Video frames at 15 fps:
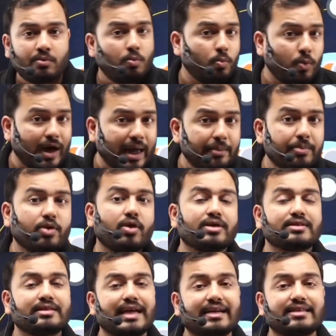Why? Because
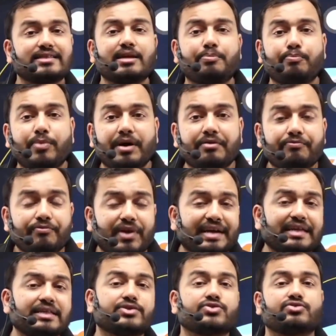that is the
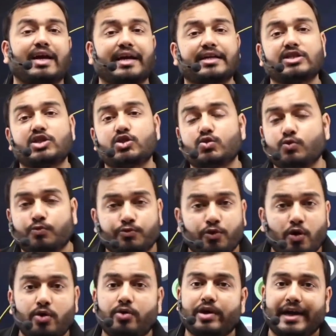perfect strategy to
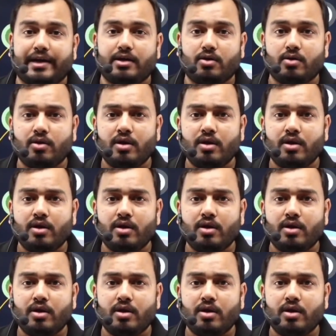follow right now.